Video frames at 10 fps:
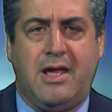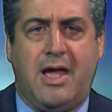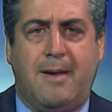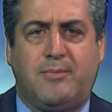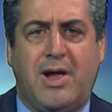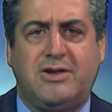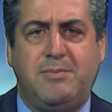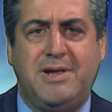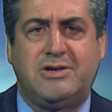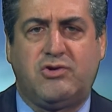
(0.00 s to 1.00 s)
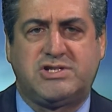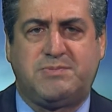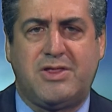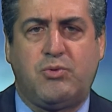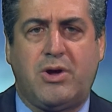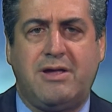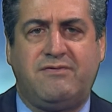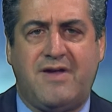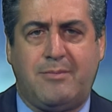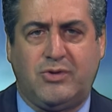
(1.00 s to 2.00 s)
I'm proud to be endorsed by the Working
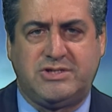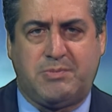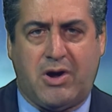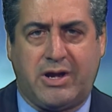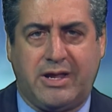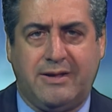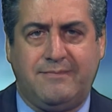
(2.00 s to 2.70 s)
Families Party